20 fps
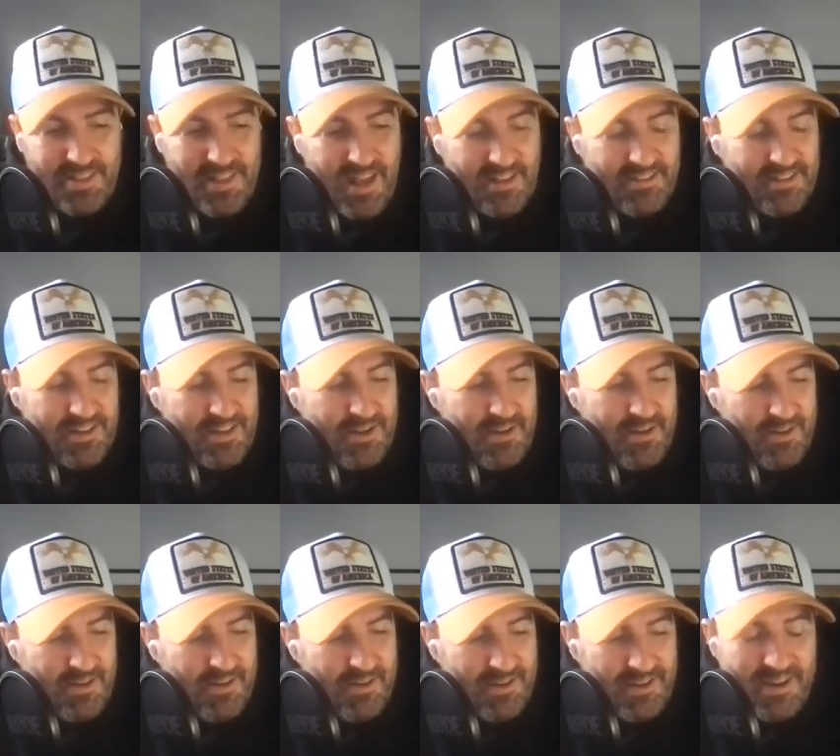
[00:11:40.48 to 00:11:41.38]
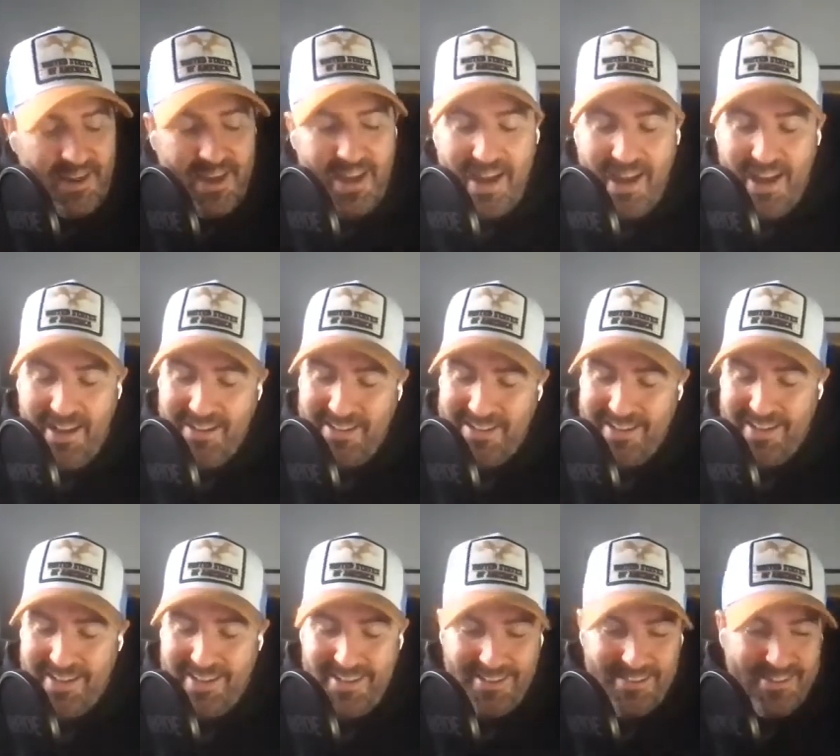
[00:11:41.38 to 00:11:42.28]
We can come back to that.
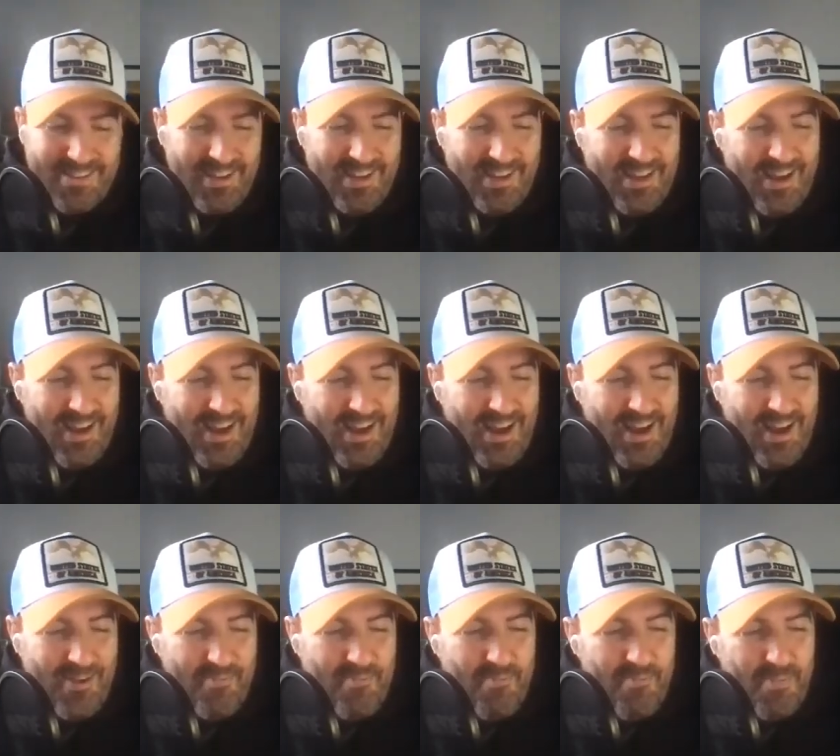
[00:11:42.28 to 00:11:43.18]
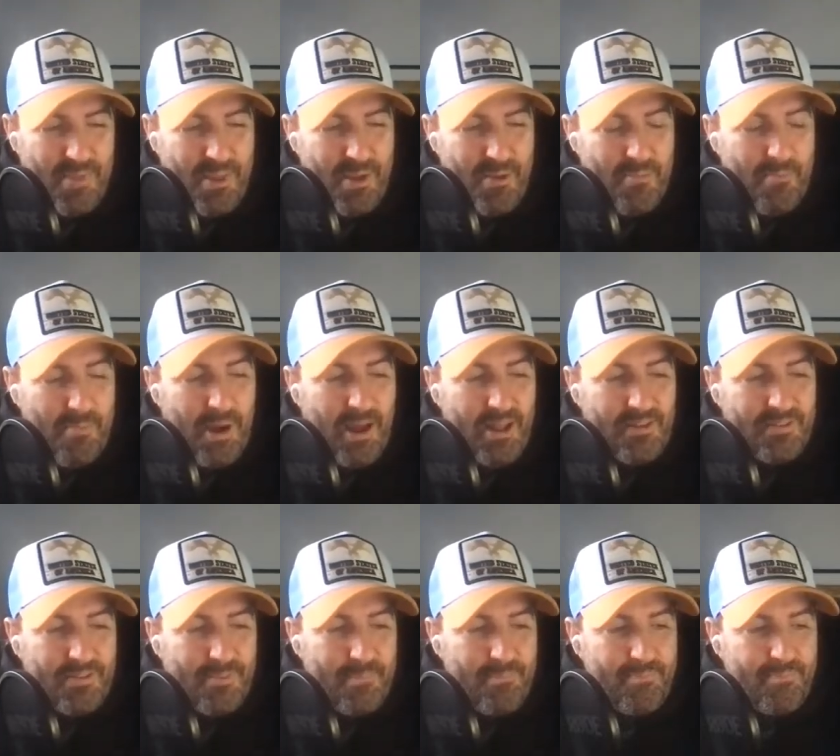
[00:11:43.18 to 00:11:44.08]
Yeah, it is.
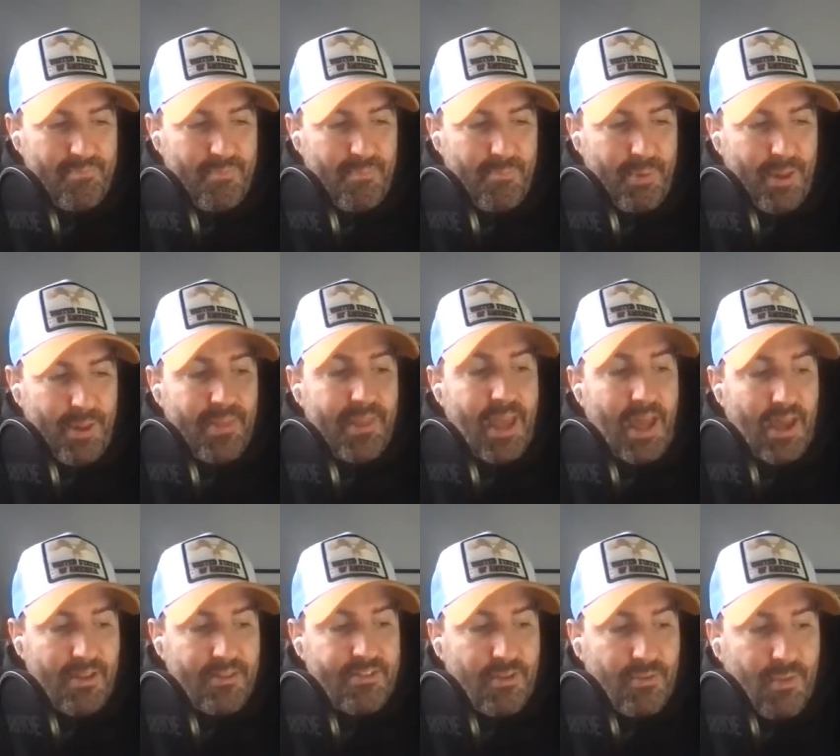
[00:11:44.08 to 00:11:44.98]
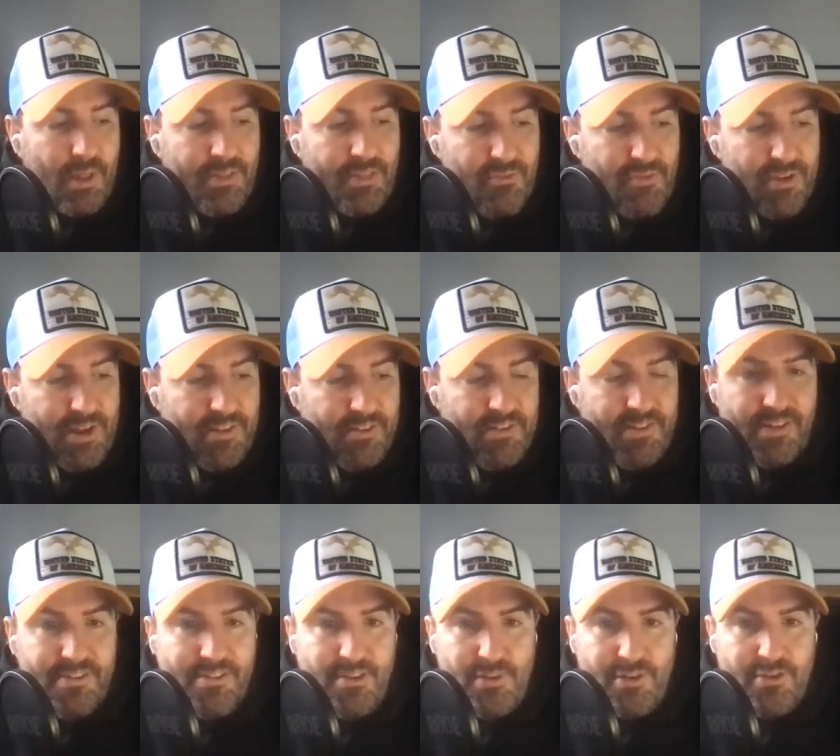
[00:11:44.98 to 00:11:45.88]
But yeah. So, and the
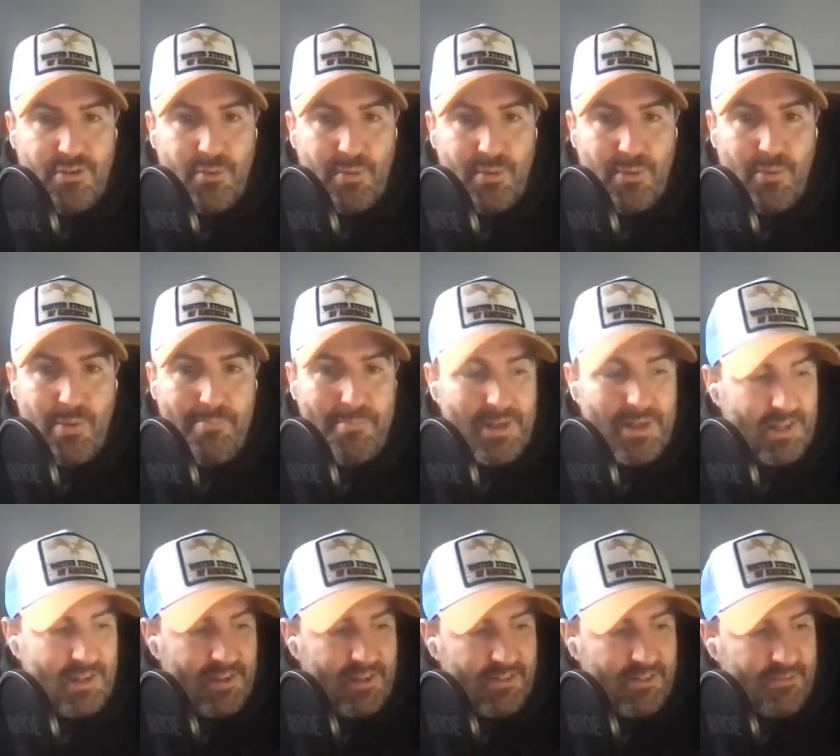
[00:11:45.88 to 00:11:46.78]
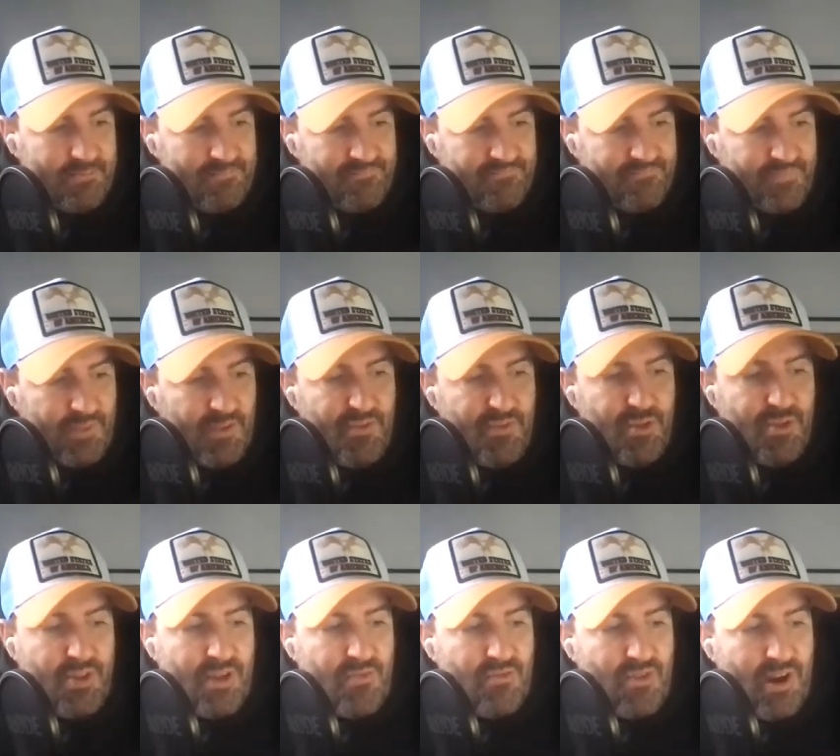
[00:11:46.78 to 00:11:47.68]
reason there's only 21 million is
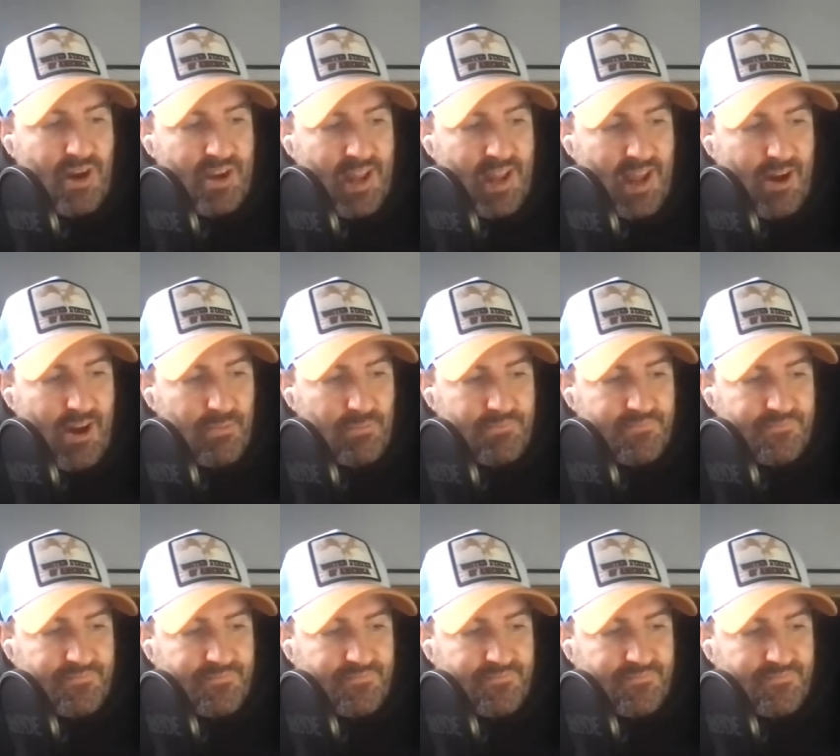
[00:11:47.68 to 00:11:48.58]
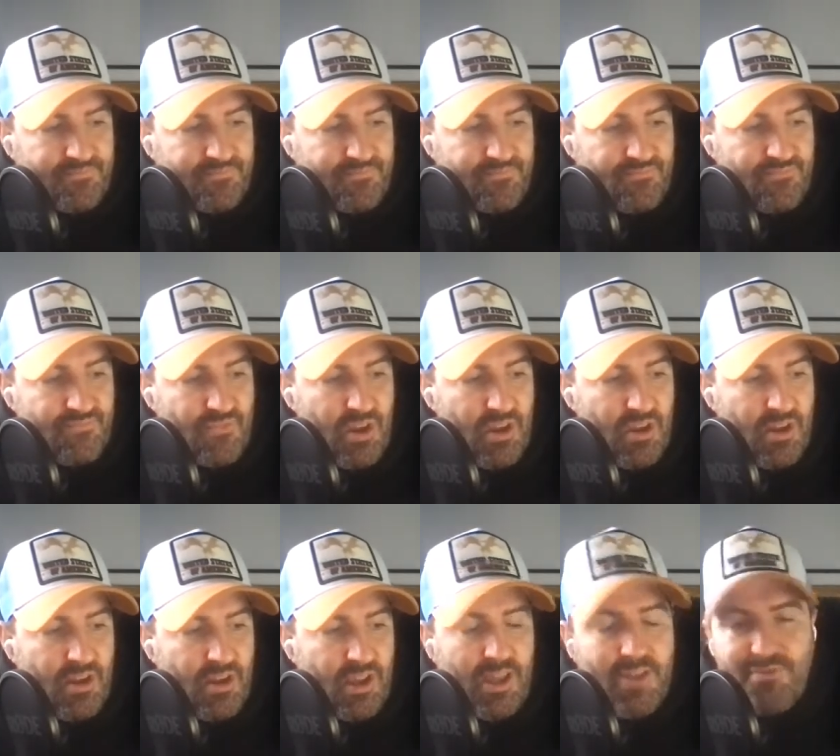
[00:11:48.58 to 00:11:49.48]
if you think right now,
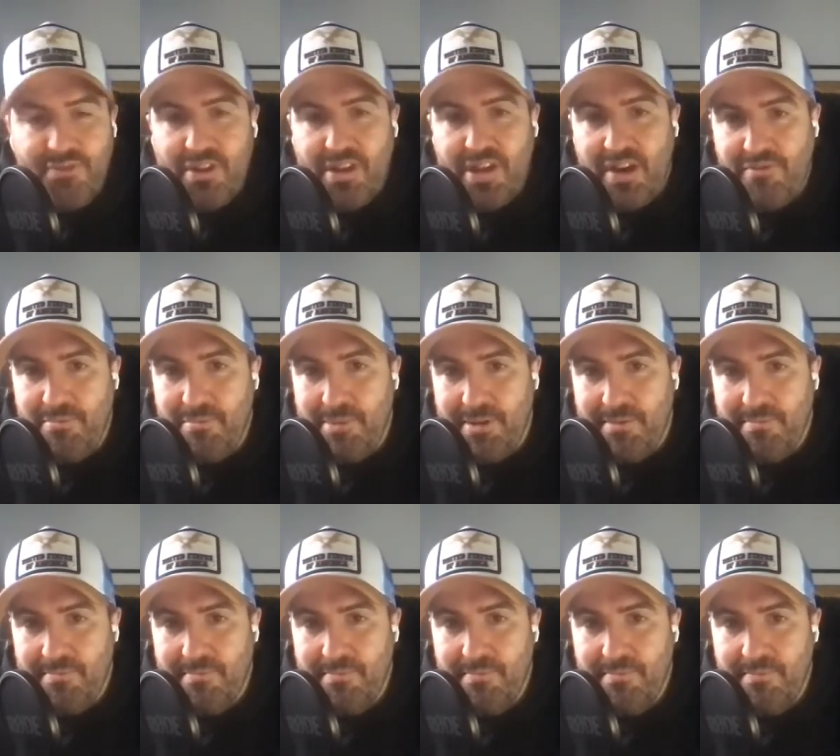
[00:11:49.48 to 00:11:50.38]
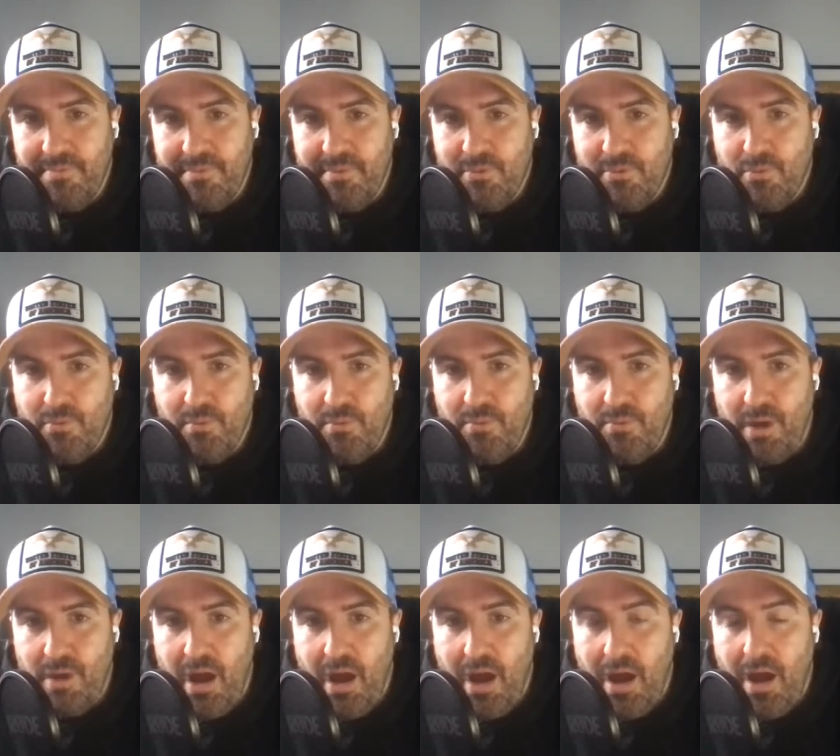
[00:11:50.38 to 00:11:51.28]
if the government
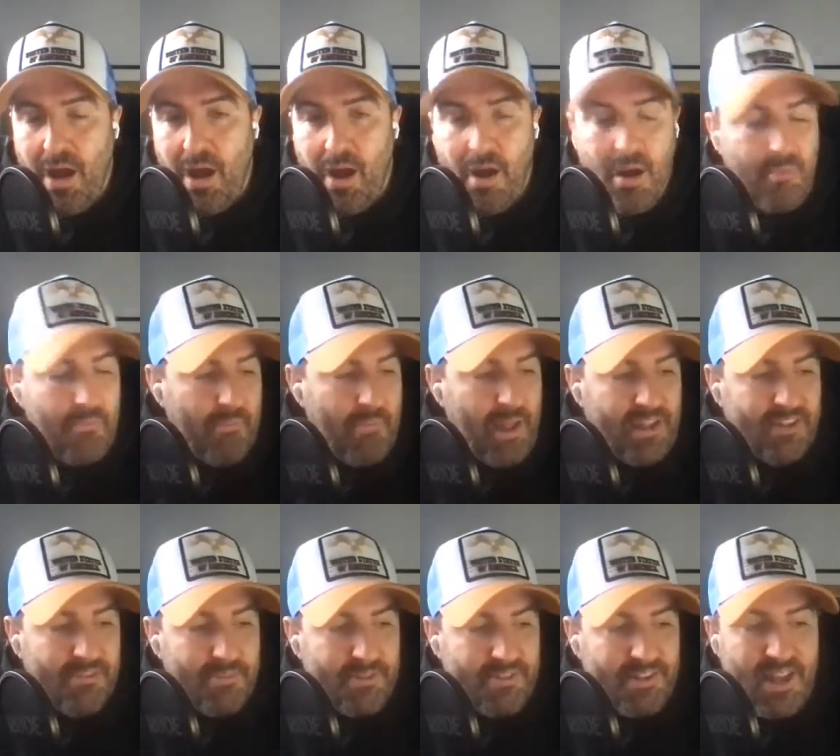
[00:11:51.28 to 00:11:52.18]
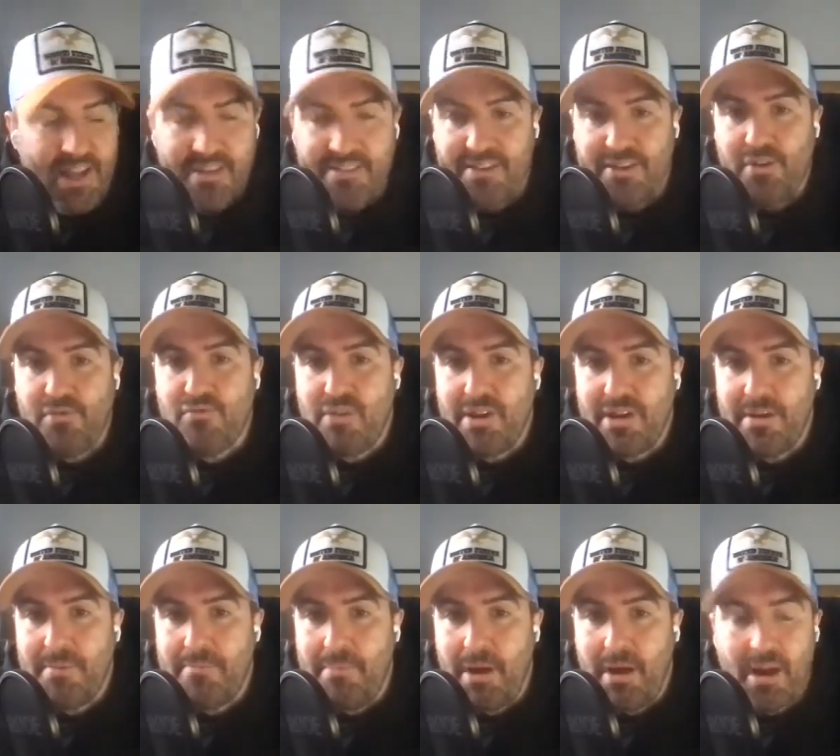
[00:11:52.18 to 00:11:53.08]
makes mistakes, they
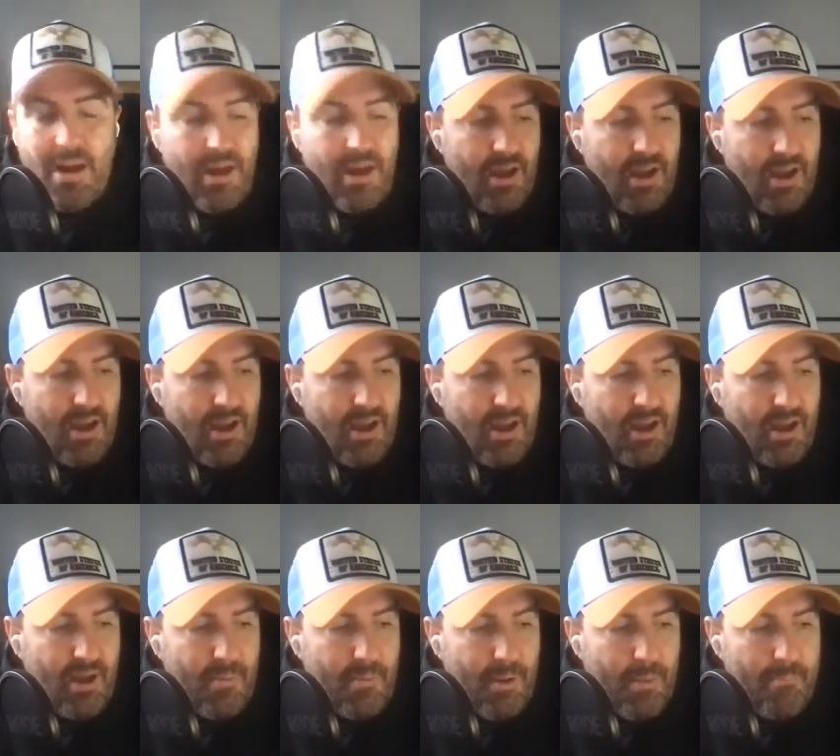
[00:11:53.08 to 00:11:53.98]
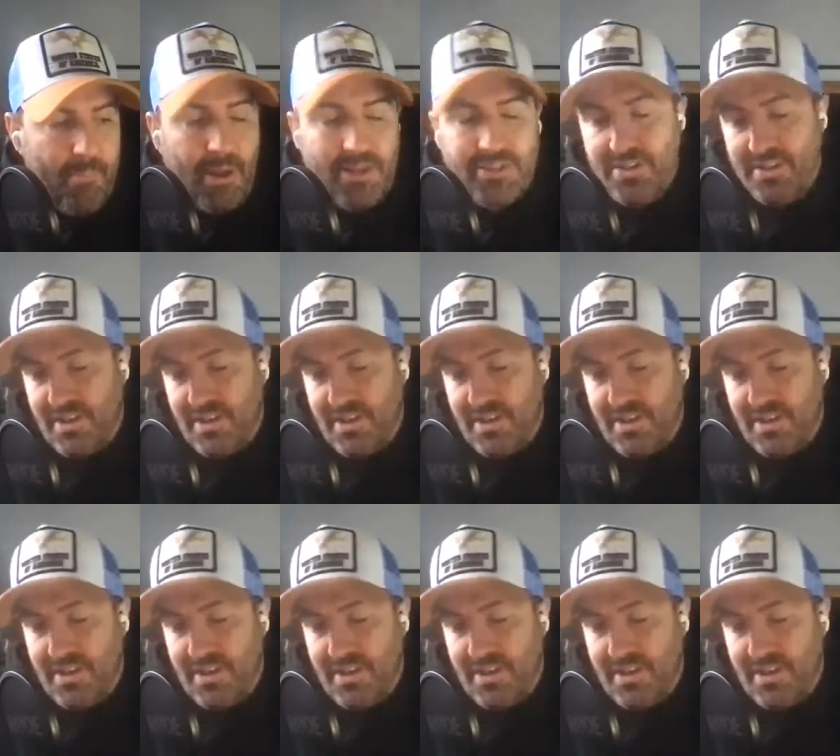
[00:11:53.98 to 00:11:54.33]
don't run a